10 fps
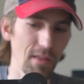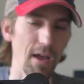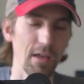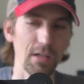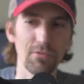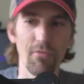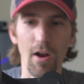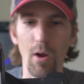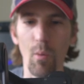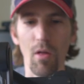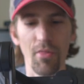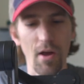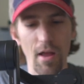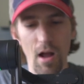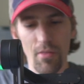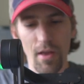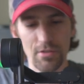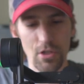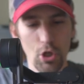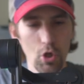that is very well thought out.
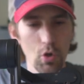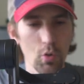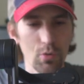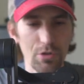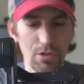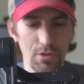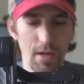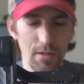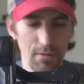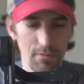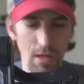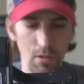That's huge.